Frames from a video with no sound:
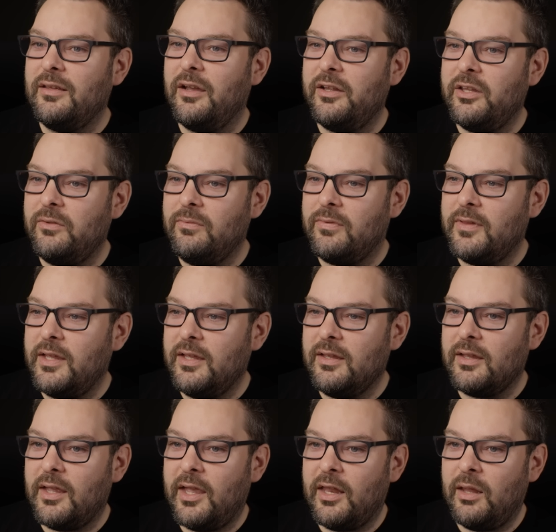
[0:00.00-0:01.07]
I don't
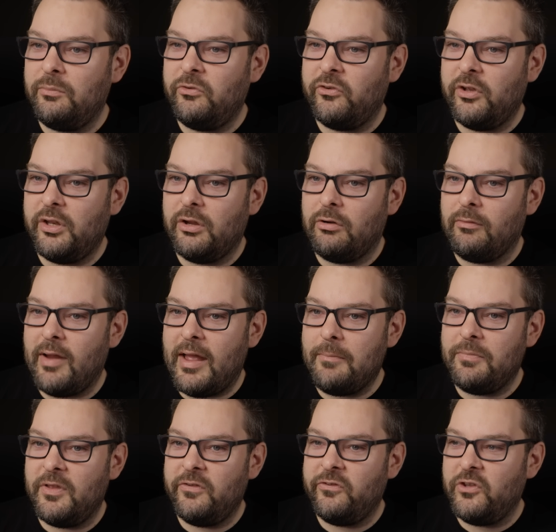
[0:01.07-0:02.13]
think. And I'm just going to
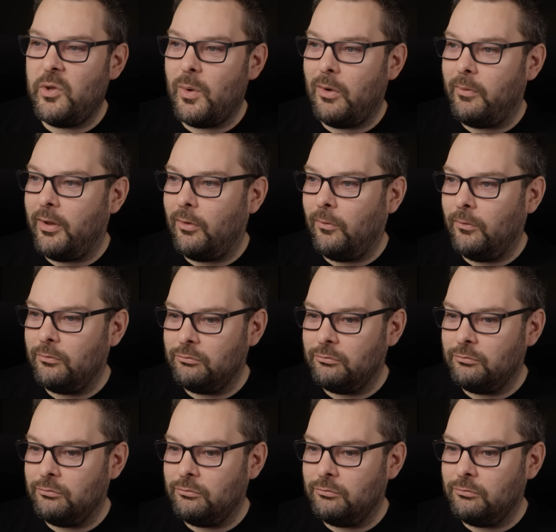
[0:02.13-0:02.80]
grab this URL